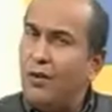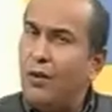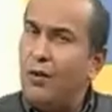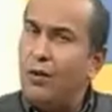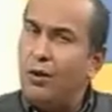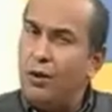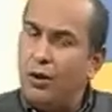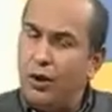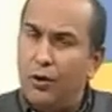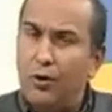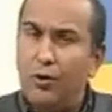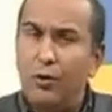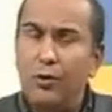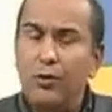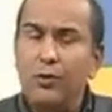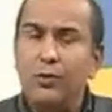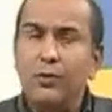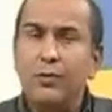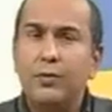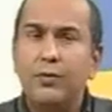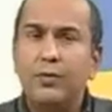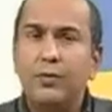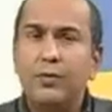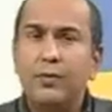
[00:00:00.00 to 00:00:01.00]
or low.
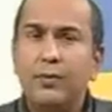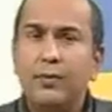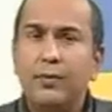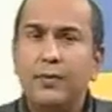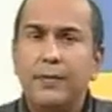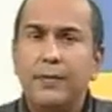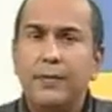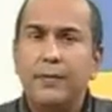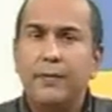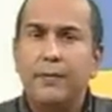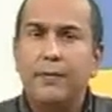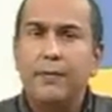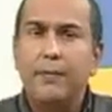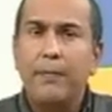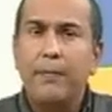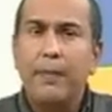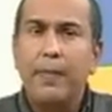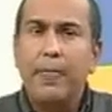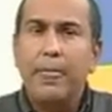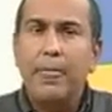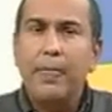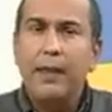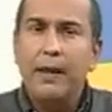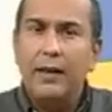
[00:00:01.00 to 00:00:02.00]

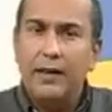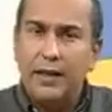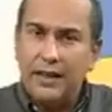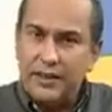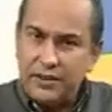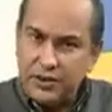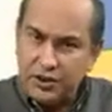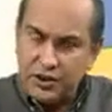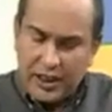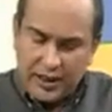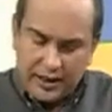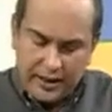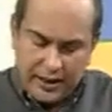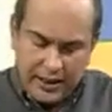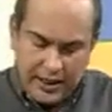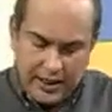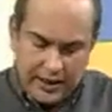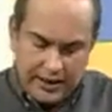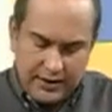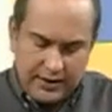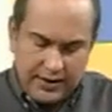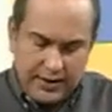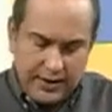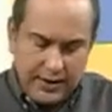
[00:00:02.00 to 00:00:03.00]
Let's check the
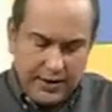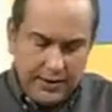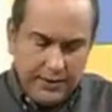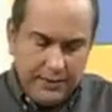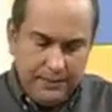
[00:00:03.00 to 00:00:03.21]
answer.